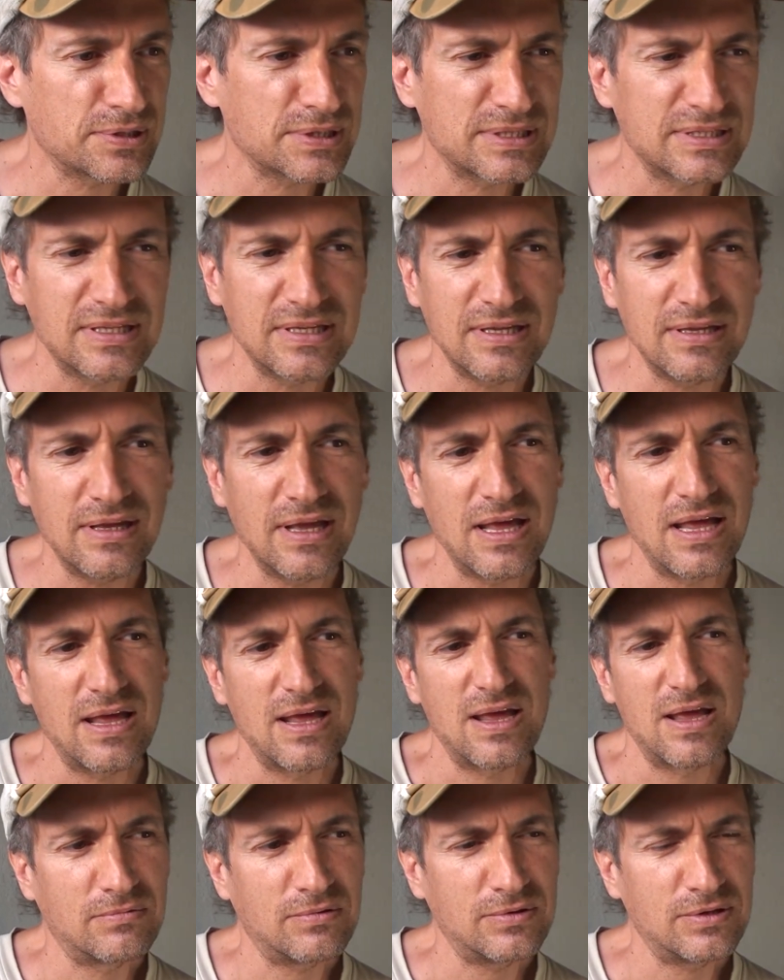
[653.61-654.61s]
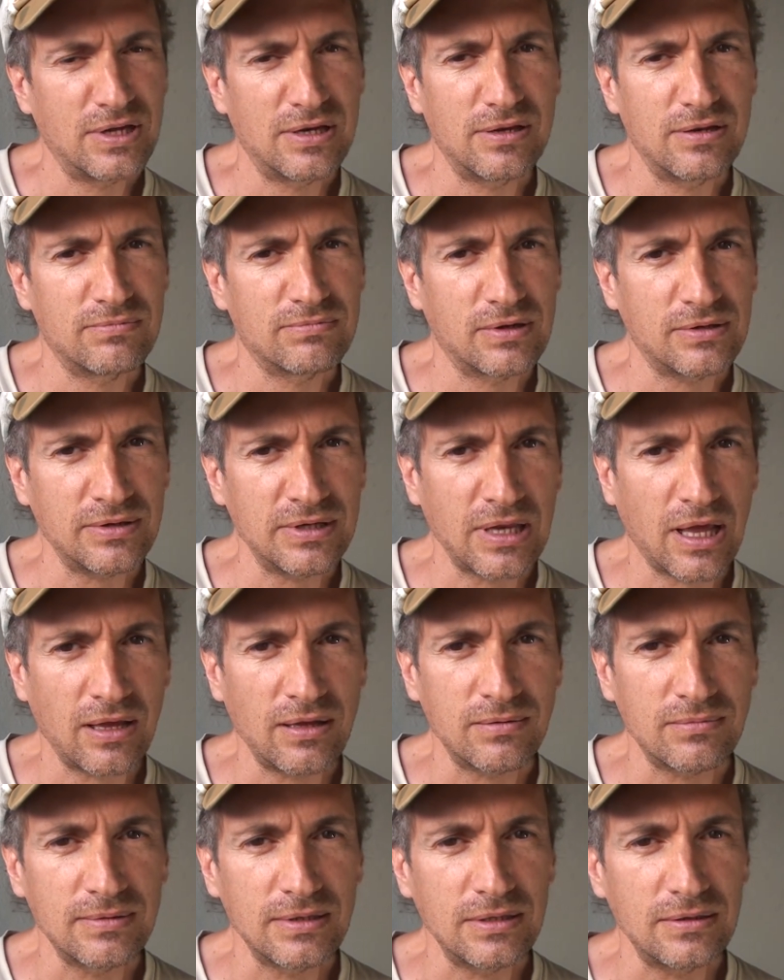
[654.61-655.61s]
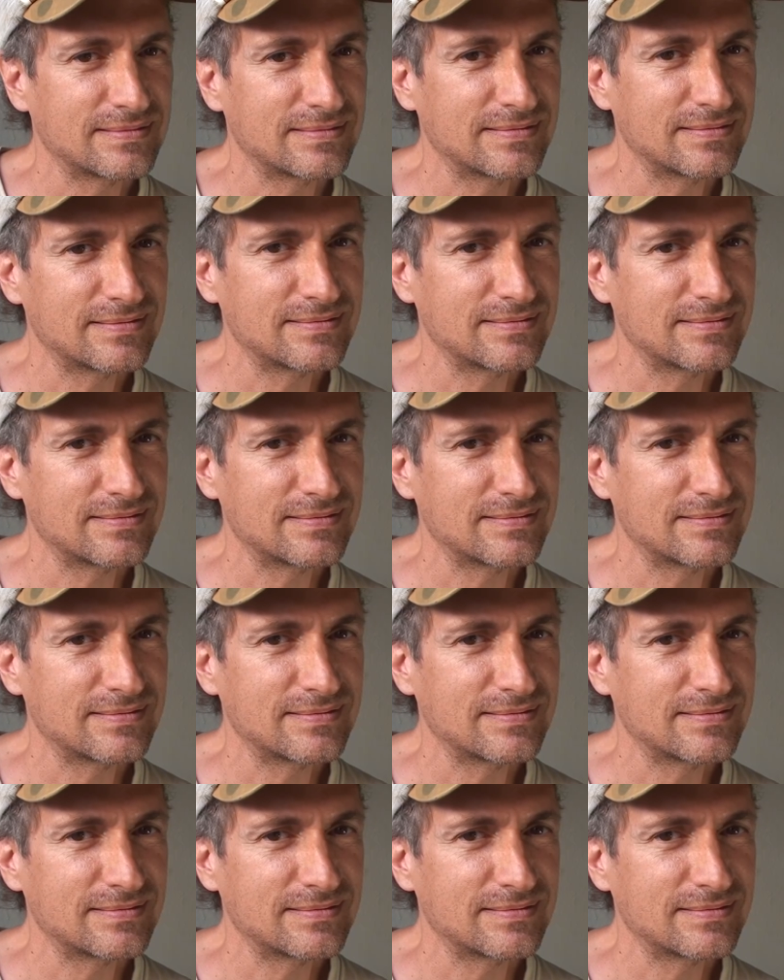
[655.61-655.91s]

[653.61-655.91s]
see, well, did he really nail me?